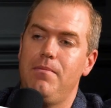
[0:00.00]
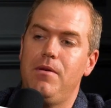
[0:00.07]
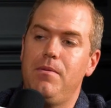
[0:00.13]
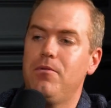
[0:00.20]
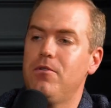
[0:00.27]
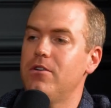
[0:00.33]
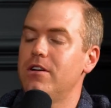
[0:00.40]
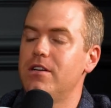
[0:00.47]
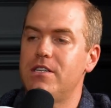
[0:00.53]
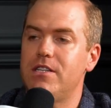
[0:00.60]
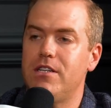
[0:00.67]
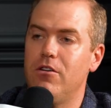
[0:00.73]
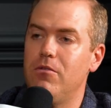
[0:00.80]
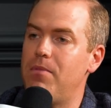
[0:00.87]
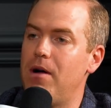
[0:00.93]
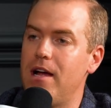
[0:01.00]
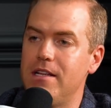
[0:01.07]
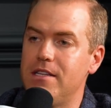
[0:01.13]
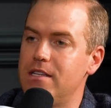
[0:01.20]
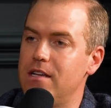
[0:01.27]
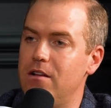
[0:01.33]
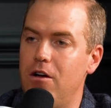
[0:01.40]
People are going to still buy and
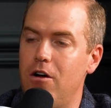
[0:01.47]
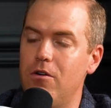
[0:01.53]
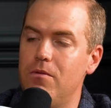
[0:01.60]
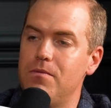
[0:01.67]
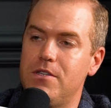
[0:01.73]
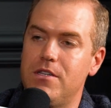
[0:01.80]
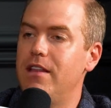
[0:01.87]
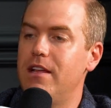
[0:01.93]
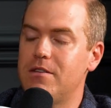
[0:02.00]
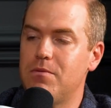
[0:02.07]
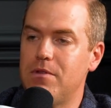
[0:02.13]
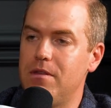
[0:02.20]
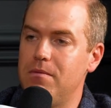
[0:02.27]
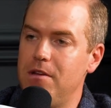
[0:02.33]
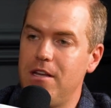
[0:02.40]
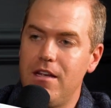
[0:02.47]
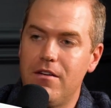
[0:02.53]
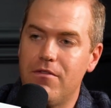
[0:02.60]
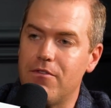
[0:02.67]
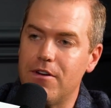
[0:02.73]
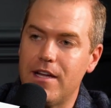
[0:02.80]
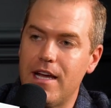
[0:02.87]
sell homes. That's what the media
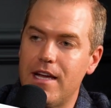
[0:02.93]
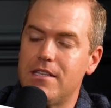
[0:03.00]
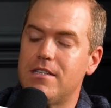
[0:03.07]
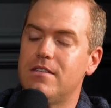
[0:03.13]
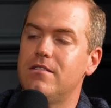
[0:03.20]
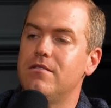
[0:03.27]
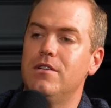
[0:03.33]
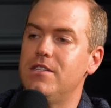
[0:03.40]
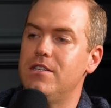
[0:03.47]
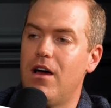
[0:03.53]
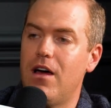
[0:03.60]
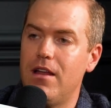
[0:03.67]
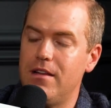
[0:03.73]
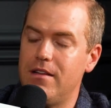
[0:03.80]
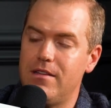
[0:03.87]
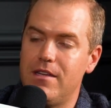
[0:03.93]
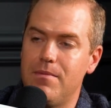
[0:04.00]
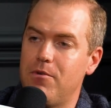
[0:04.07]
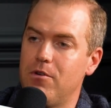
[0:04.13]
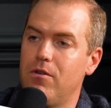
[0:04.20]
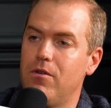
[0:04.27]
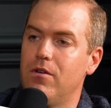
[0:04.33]
forgets. It's not a
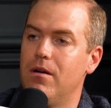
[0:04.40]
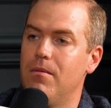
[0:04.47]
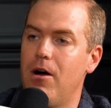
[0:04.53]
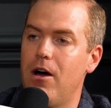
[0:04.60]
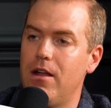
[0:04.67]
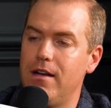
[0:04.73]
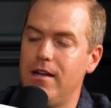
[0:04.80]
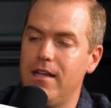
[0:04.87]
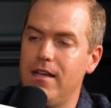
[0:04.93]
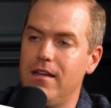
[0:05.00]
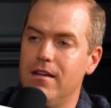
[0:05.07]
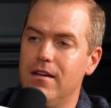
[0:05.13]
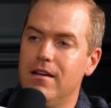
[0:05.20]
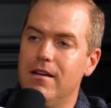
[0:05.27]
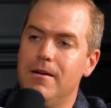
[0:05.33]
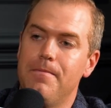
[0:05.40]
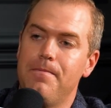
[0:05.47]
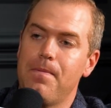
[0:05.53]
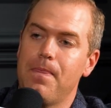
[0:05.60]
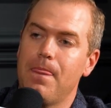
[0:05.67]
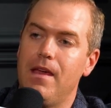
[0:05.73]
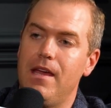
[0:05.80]
typical commodity.
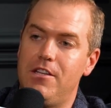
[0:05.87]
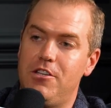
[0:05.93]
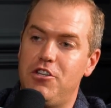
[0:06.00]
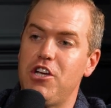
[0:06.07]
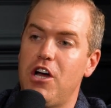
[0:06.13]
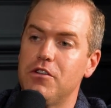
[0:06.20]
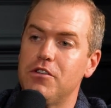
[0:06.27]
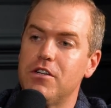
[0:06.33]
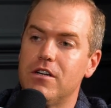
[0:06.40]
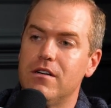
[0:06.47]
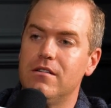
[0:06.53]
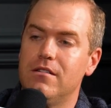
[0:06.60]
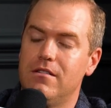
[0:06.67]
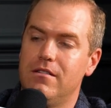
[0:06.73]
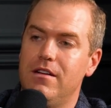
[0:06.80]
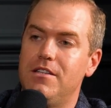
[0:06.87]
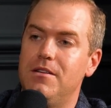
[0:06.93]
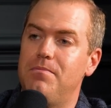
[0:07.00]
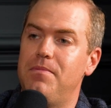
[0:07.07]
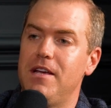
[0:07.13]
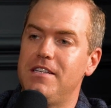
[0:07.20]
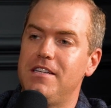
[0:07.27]
It's shelter. It's a
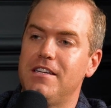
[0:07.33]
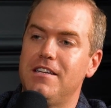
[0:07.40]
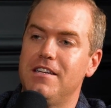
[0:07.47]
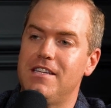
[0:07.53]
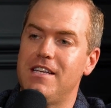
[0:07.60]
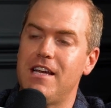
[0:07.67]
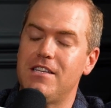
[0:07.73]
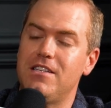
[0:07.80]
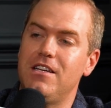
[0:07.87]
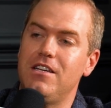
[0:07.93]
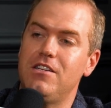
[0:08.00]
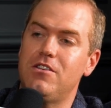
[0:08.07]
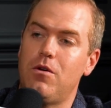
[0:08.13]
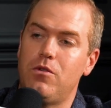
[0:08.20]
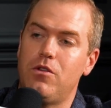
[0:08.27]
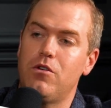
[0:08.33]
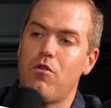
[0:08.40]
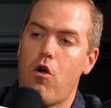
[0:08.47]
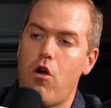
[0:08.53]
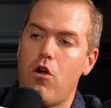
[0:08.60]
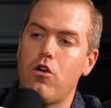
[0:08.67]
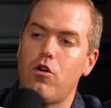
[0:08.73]
basic necessity. So
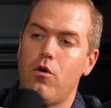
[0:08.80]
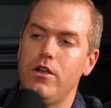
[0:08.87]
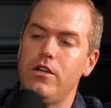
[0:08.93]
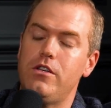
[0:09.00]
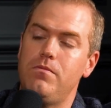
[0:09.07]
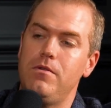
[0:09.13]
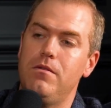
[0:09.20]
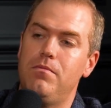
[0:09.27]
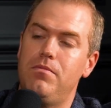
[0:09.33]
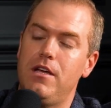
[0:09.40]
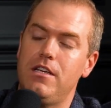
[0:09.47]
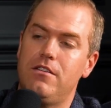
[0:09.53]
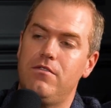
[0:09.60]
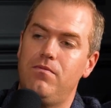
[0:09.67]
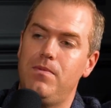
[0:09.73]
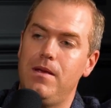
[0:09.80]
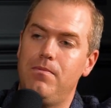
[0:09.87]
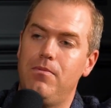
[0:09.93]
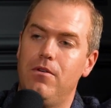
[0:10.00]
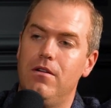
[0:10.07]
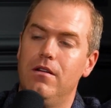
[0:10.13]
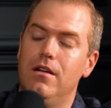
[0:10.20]
there are going to be a base of
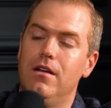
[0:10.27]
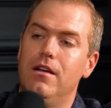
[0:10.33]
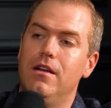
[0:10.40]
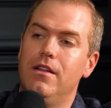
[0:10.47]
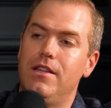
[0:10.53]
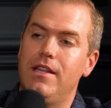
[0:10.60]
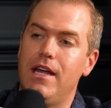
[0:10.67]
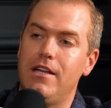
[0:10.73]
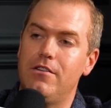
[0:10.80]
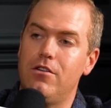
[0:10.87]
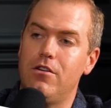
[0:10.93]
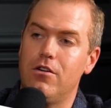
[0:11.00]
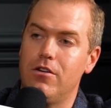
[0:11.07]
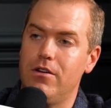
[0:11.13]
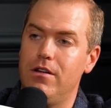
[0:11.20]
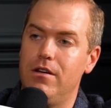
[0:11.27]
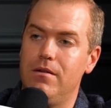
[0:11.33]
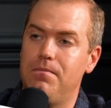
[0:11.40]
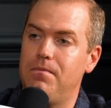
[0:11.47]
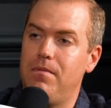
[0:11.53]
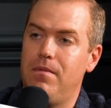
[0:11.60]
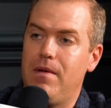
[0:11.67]
people that are going to
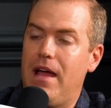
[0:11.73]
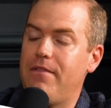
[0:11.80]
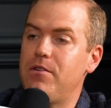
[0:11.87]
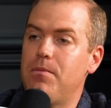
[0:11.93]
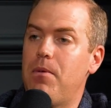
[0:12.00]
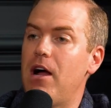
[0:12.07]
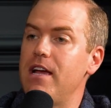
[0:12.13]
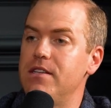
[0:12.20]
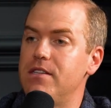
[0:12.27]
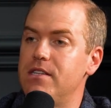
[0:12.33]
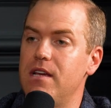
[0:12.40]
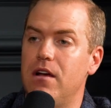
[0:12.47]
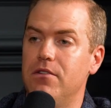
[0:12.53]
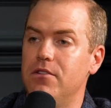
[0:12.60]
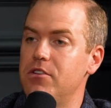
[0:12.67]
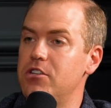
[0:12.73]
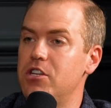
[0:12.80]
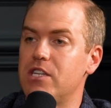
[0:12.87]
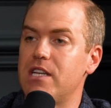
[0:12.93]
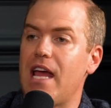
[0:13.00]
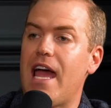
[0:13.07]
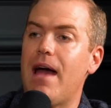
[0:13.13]
have to buy and sell. It
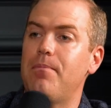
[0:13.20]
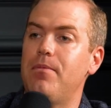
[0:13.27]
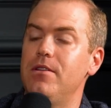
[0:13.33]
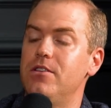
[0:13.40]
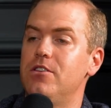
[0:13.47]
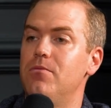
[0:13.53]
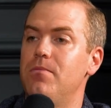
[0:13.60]
just happens no